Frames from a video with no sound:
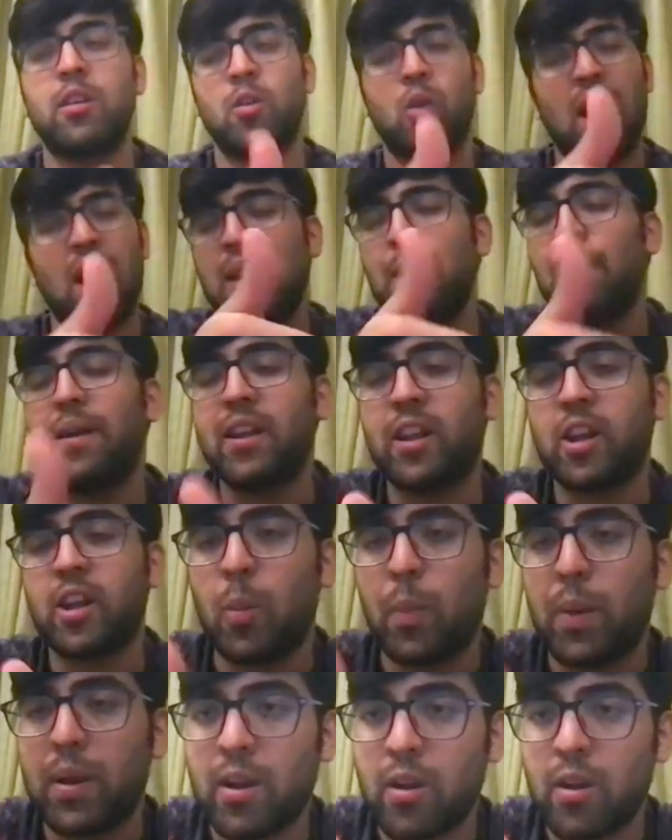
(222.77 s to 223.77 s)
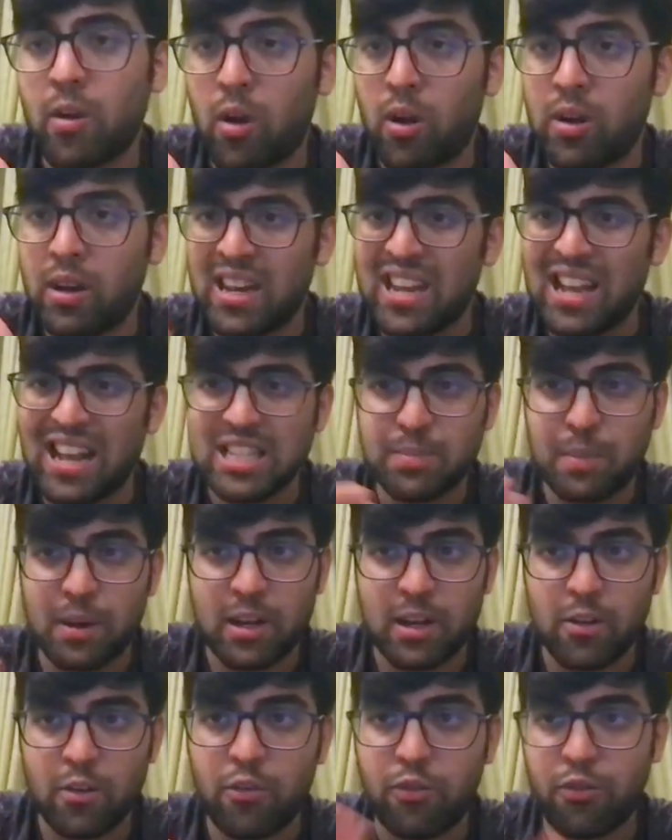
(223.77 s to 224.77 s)
any particular opinion on any
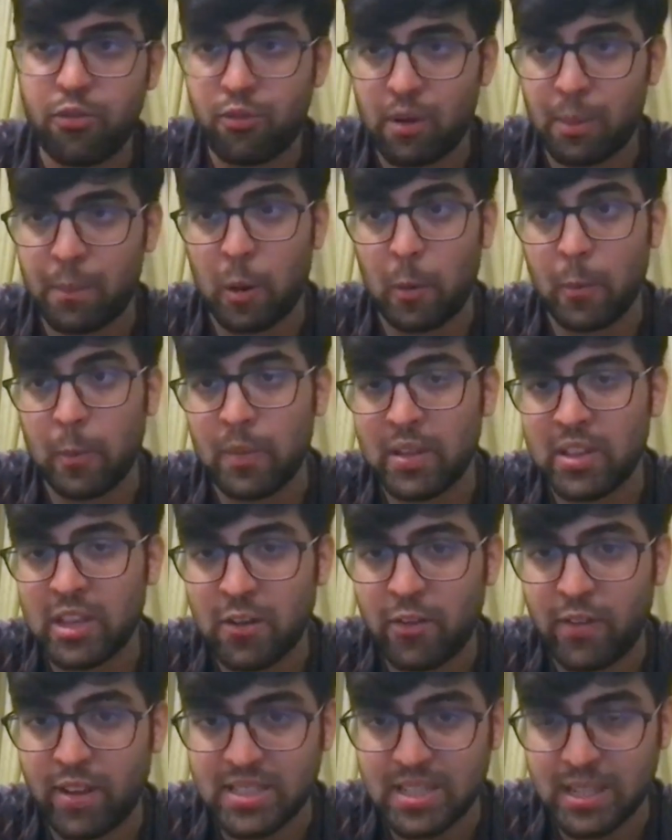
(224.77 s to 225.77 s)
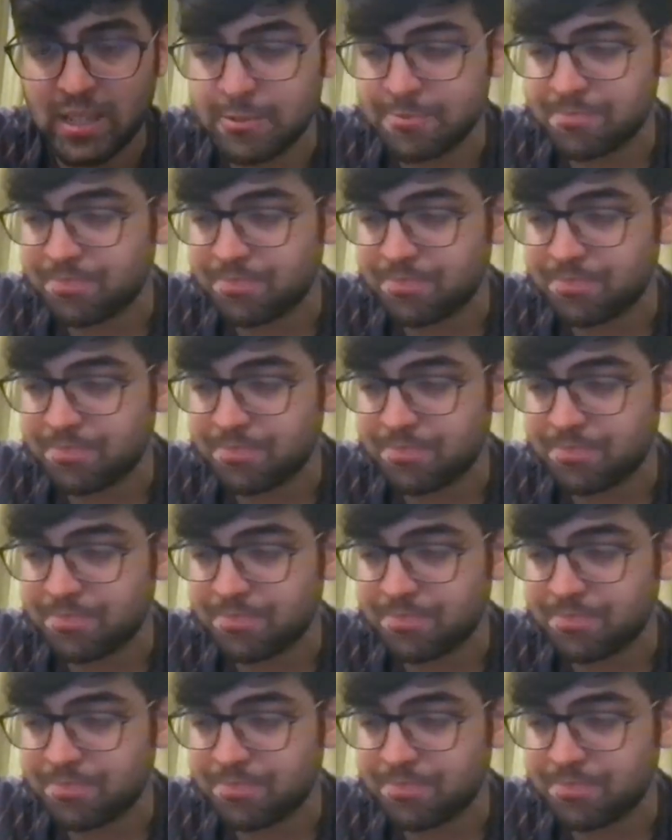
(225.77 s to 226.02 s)
aspect of a problem that they're facing.